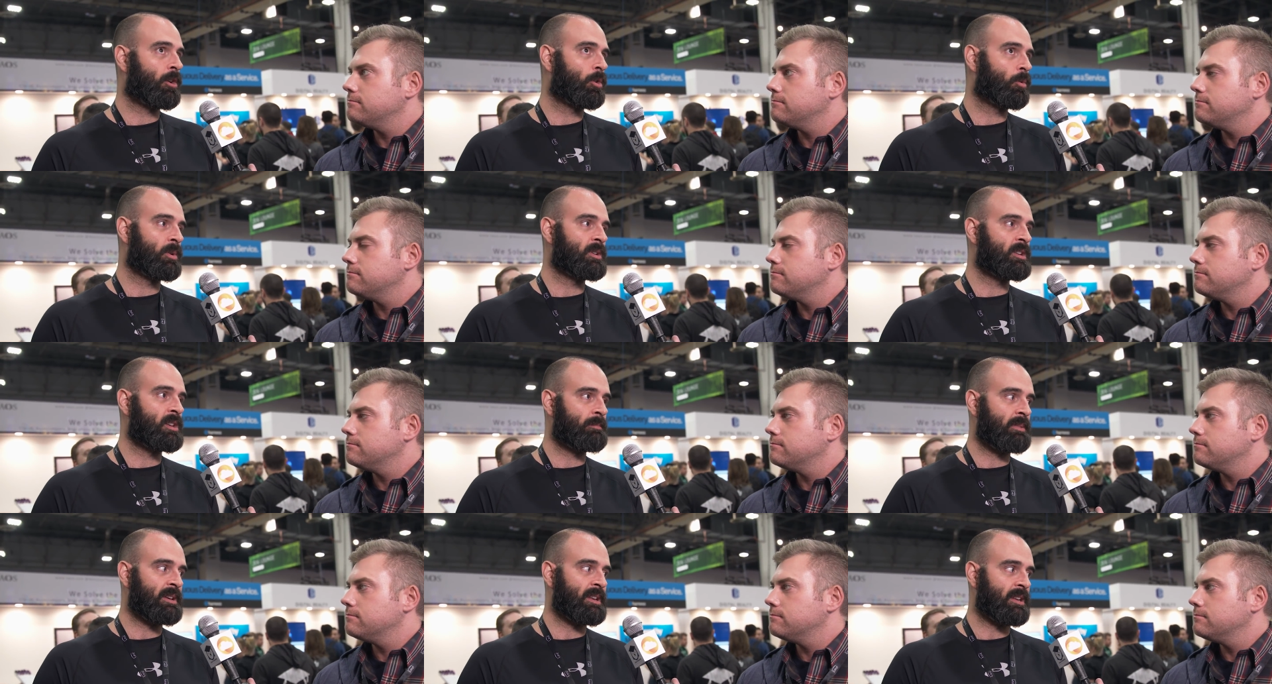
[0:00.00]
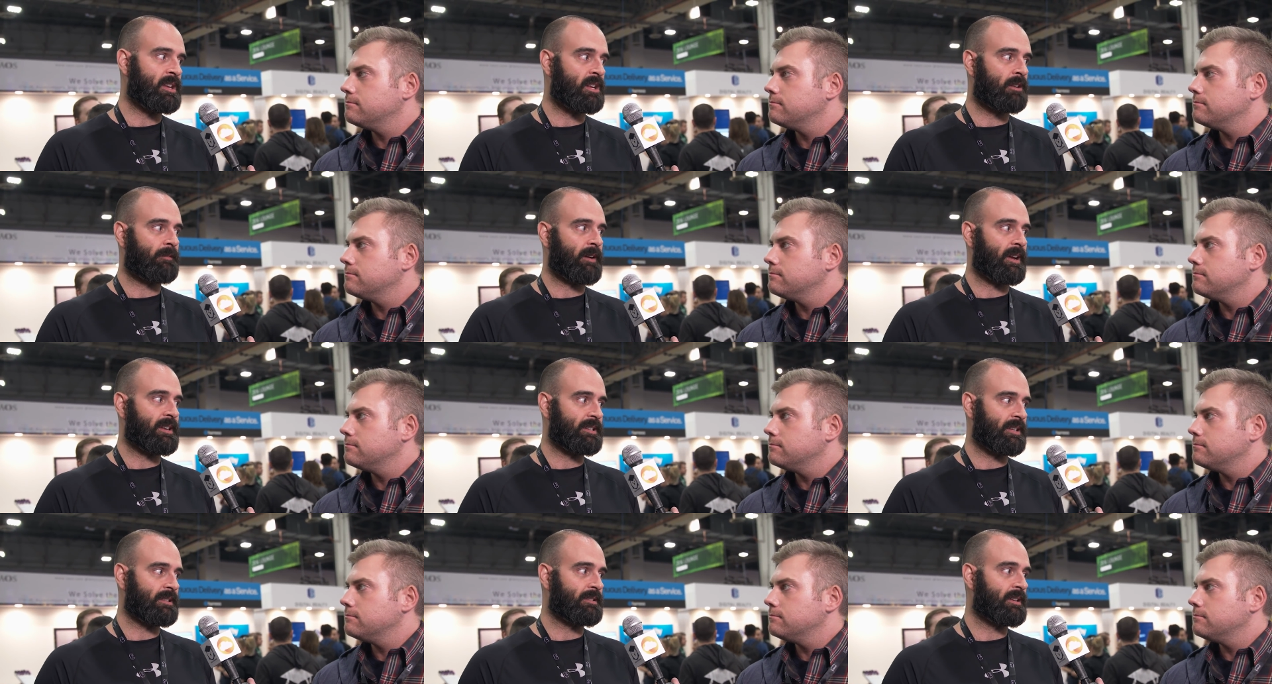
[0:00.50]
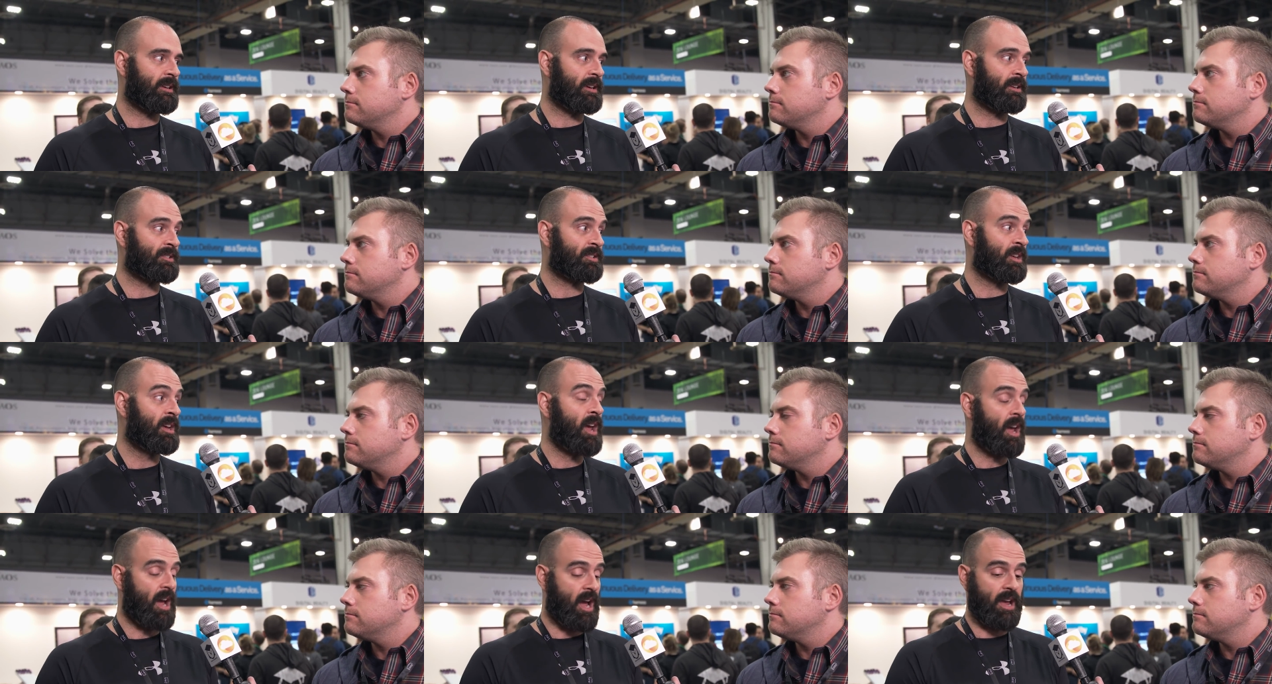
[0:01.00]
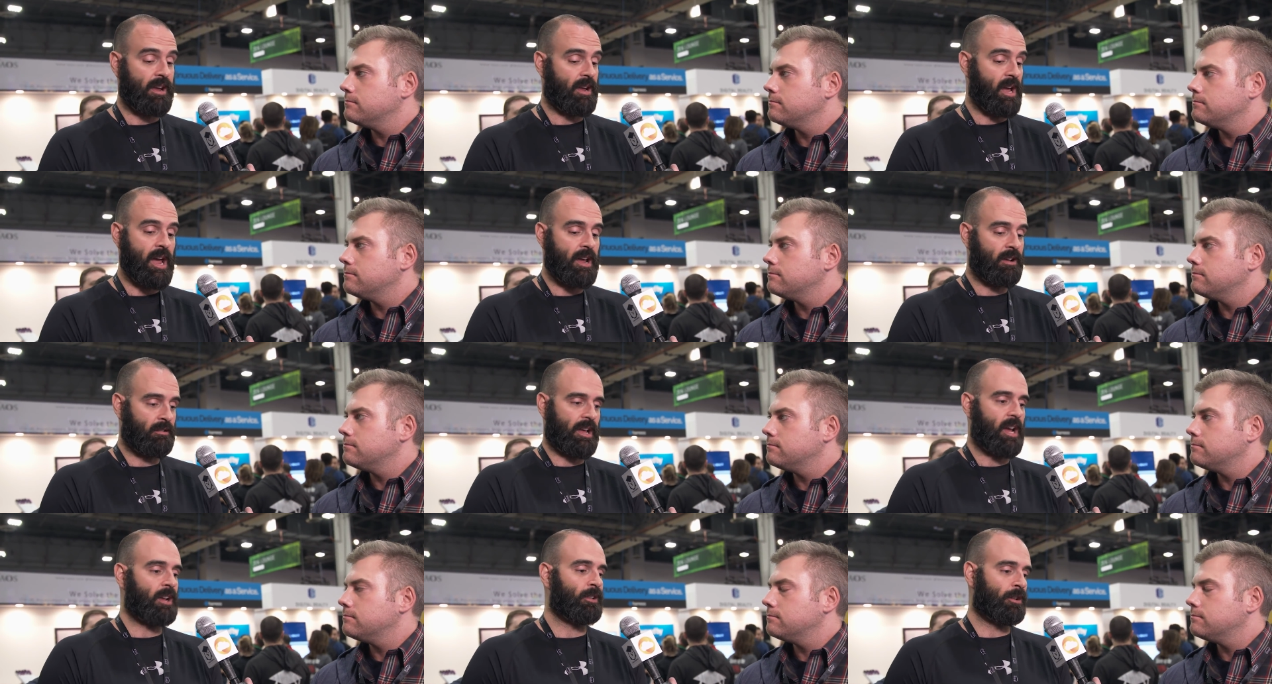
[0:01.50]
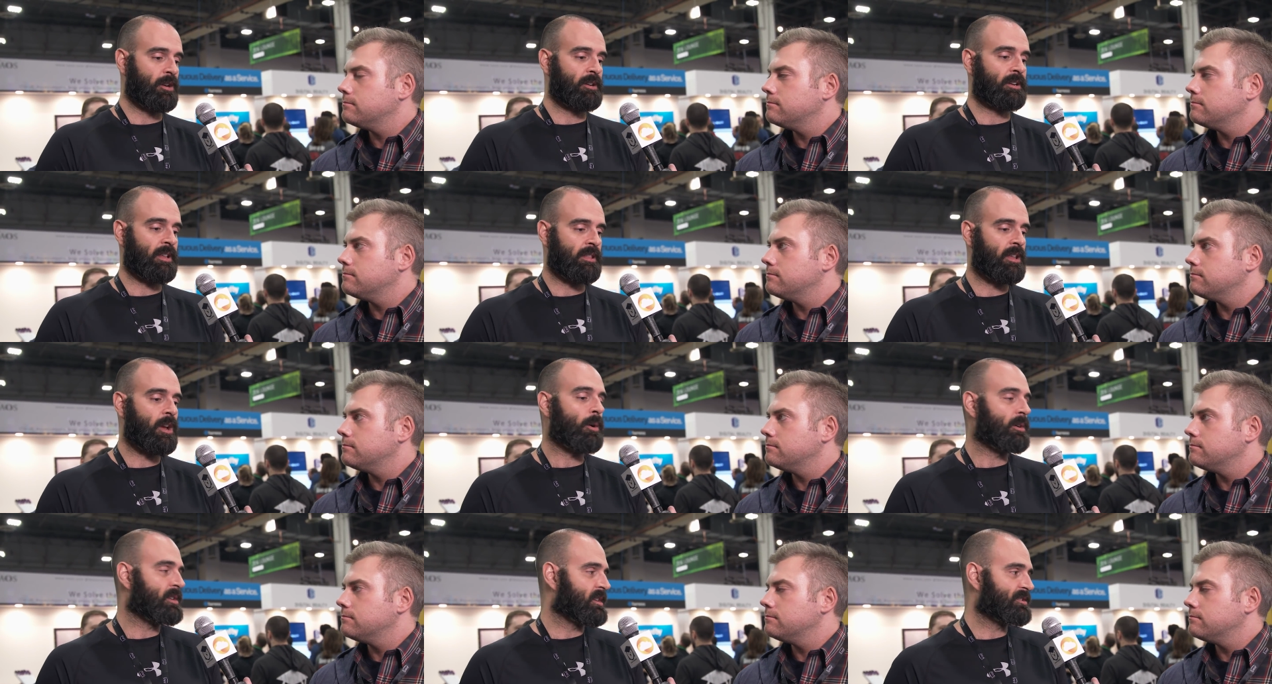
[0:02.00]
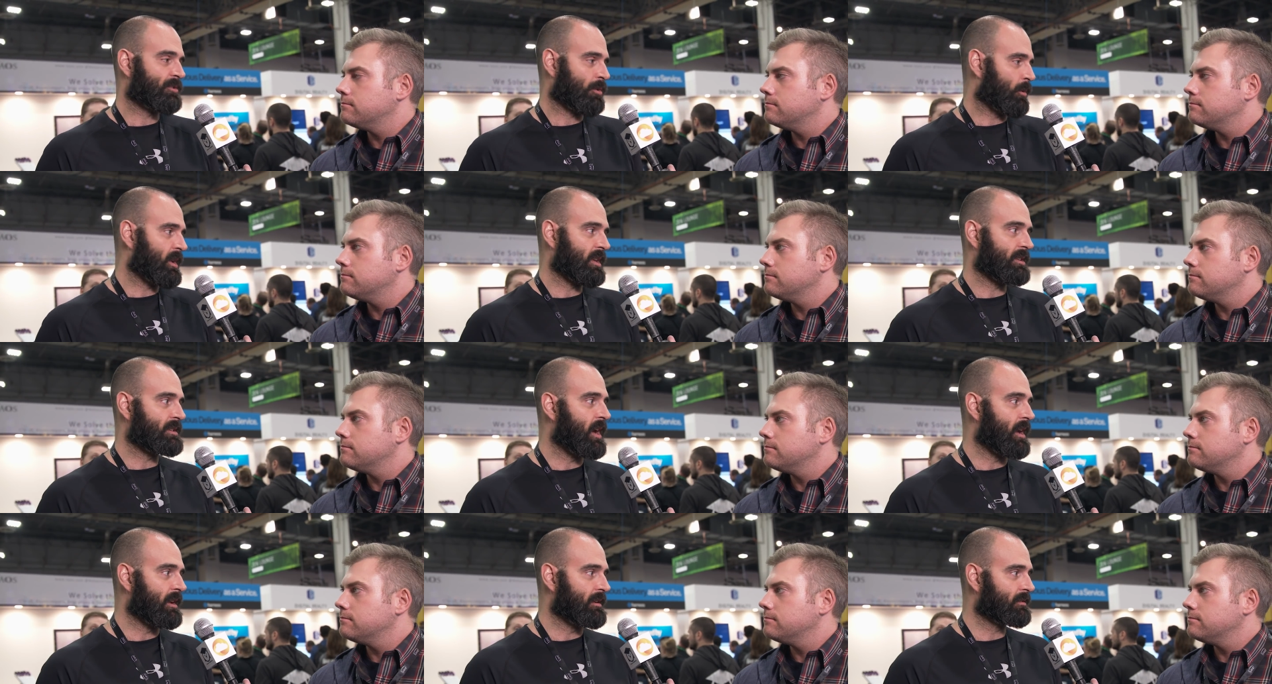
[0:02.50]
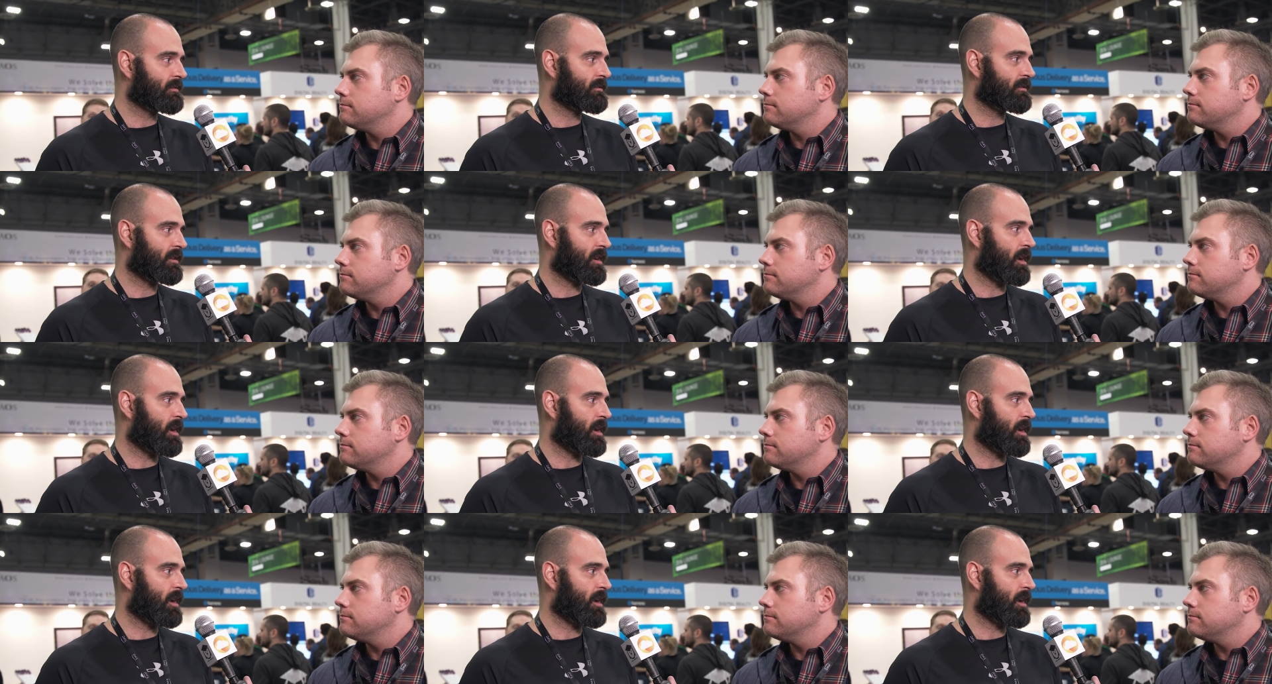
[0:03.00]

Speaker 1: oh, wouldn't it be neat if I did this? I, I, I look in there and it's already done.